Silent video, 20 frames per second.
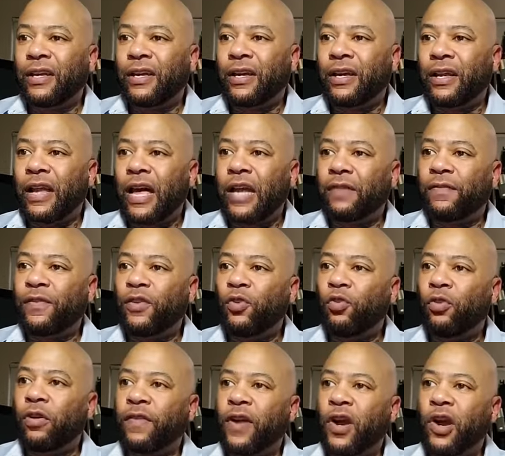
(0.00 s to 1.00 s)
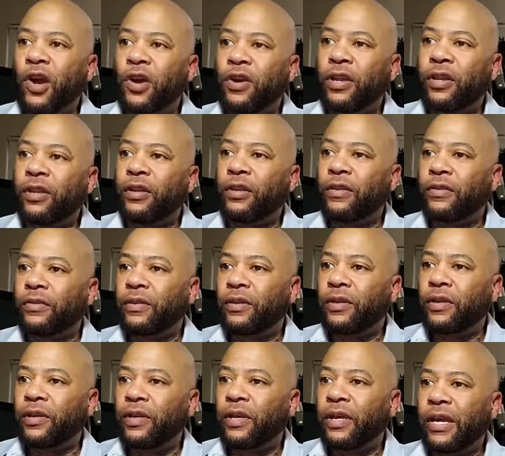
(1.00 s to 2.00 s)
A lot of you have heard it,
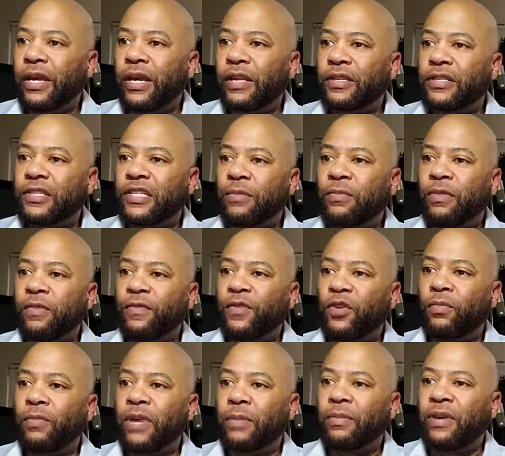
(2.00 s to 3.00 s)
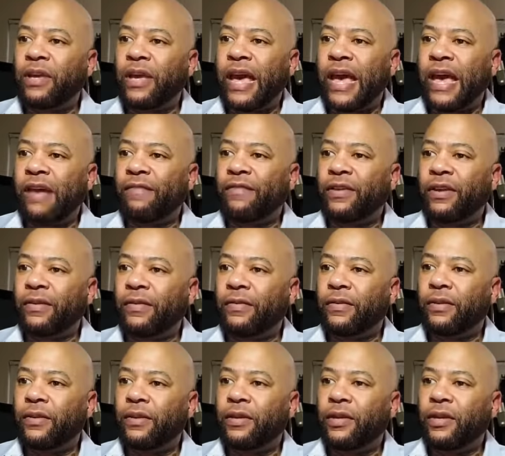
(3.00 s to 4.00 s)
and some of you maybe haven't,
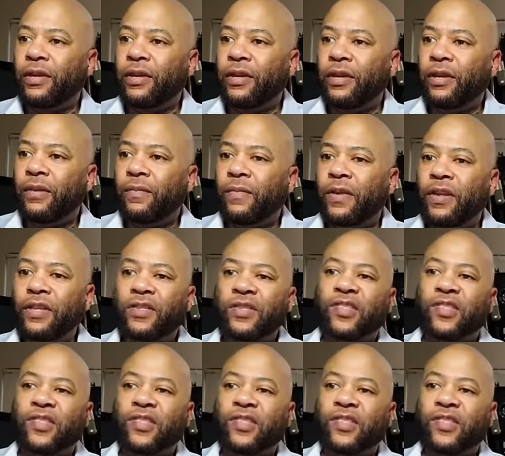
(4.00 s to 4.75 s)
but it's a